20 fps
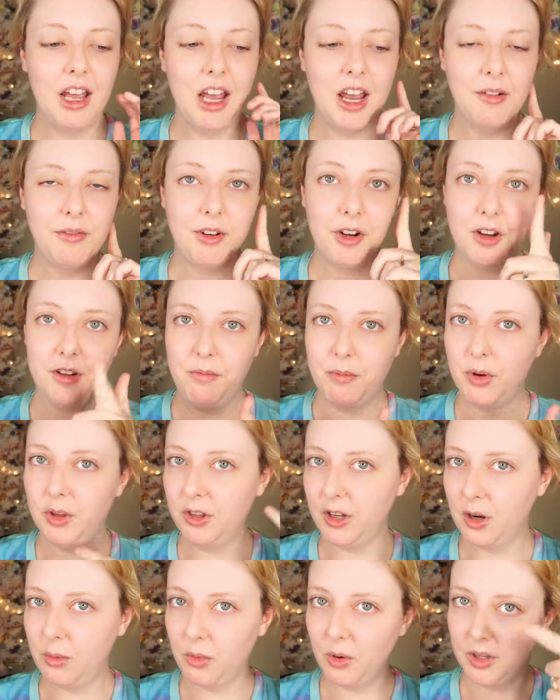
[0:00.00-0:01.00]
after you've
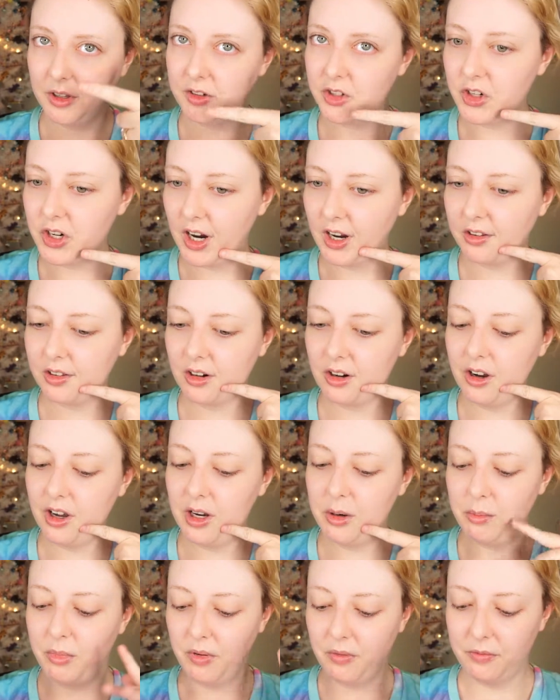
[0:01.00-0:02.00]
put your moisturizer
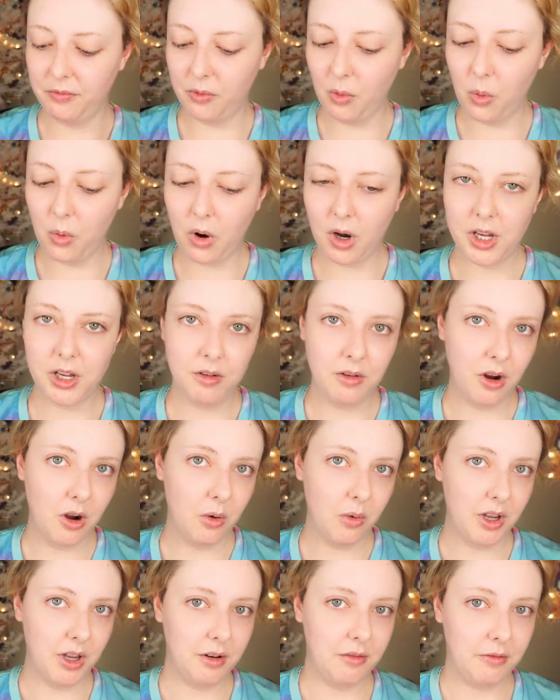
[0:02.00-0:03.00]
on before you
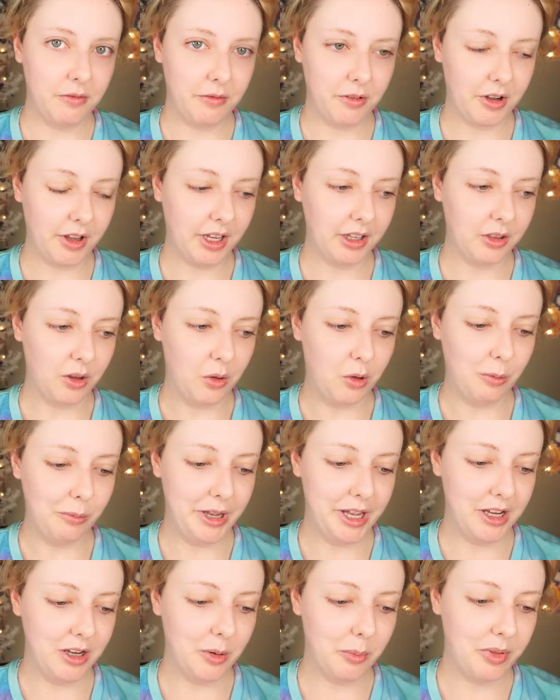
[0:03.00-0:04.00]
go in for like the whole
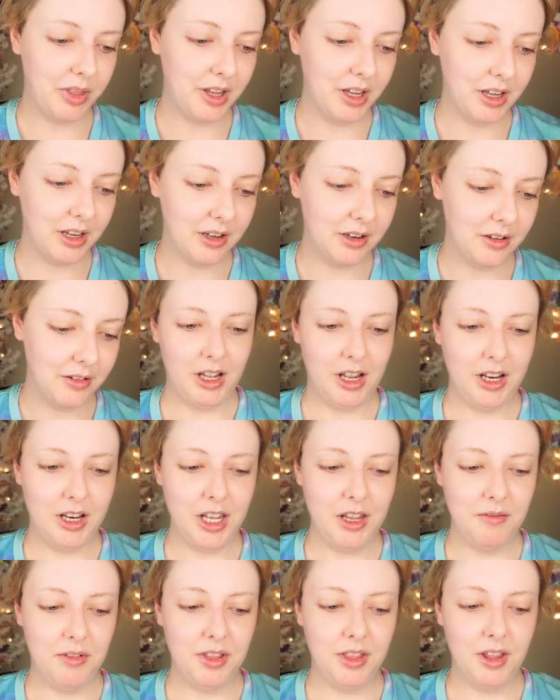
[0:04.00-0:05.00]
makeup thing. And
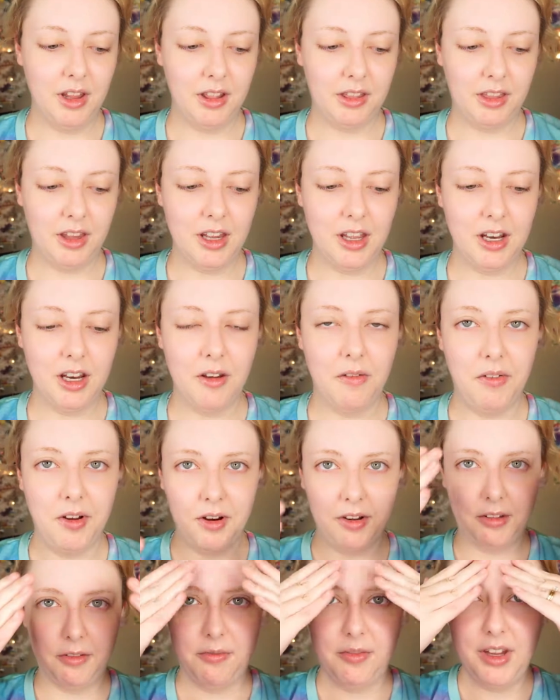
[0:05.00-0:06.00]
even then, if
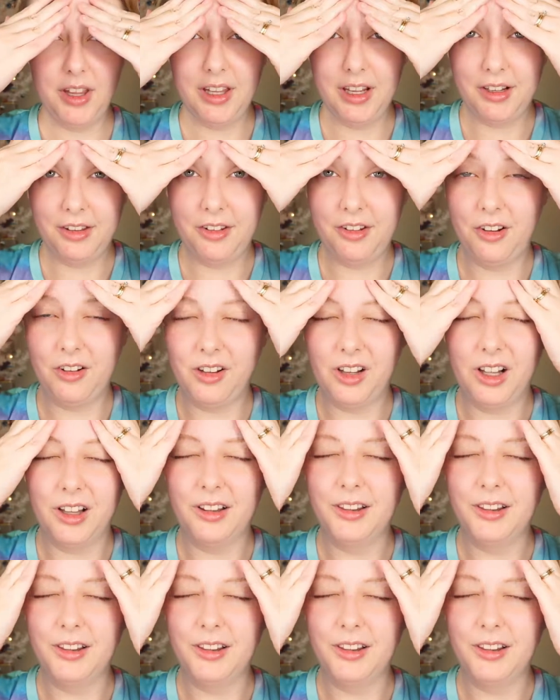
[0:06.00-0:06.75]
it's feeling still a